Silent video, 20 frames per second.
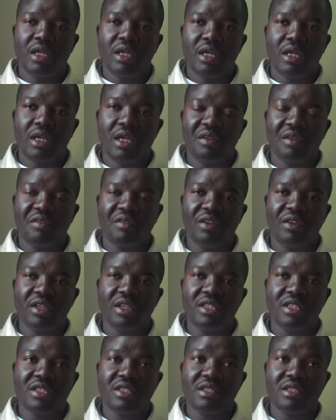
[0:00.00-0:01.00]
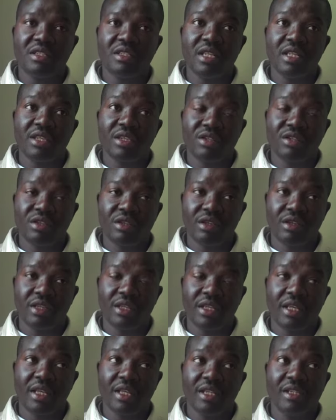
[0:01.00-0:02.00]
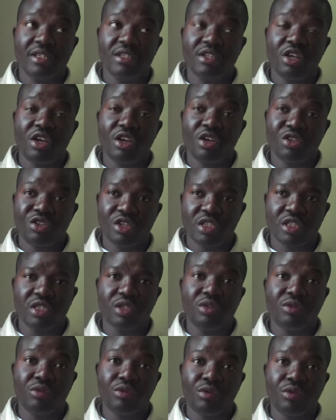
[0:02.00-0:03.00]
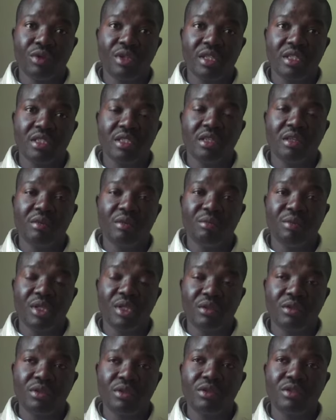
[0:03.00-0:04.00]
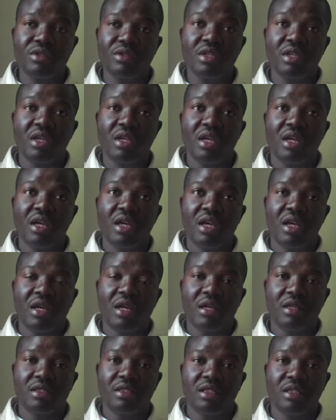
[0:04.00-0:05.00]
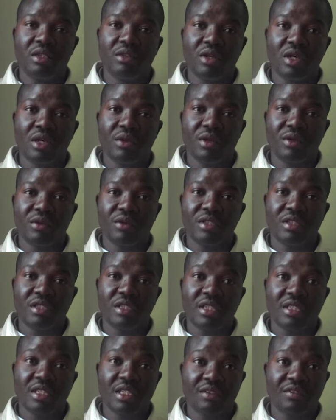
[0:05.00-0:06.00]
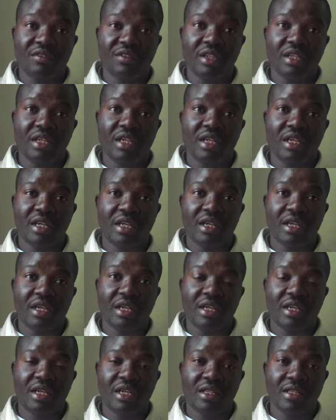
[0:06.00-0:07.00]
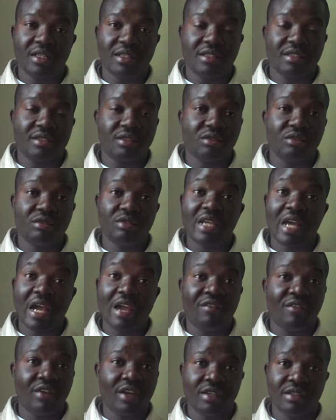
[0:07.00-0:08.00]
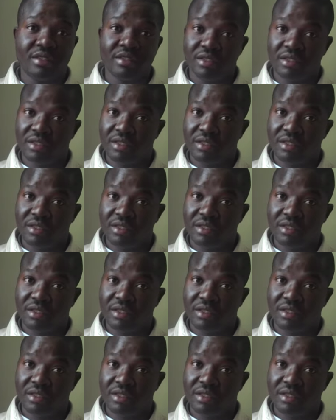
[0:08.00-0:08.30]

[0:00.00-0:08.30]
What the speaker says: I think it's necessary and it's urgent to do it because our continent, Africa, is so diverse,